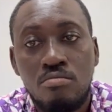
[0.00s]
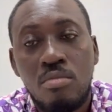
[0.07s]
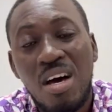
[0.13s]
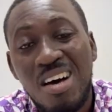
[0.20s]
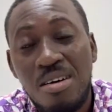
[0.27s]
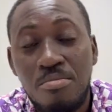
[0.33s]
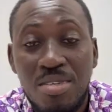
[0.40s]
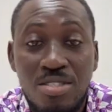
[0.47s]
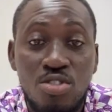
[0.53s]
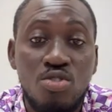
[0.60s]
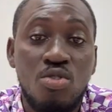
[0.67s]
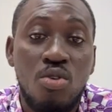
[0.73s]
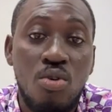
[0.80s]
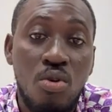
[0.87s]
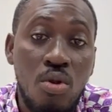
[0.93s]
a bit
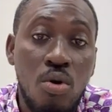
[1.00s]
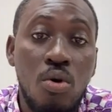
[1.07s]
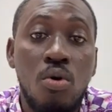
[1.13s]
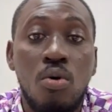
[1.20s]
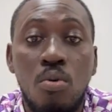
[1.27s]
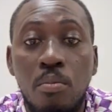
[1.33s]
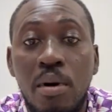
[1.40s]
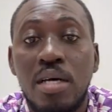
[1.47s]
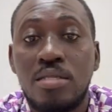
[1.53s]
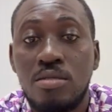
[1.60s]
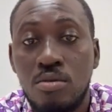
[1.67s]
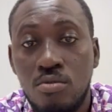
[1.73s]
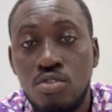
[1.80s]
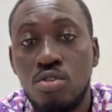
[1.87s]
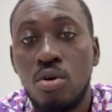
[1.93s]
slow but
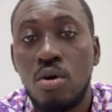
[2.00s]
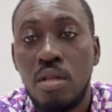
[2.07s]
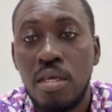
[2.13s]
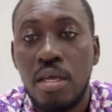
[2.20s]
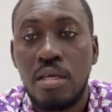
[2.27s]
surely,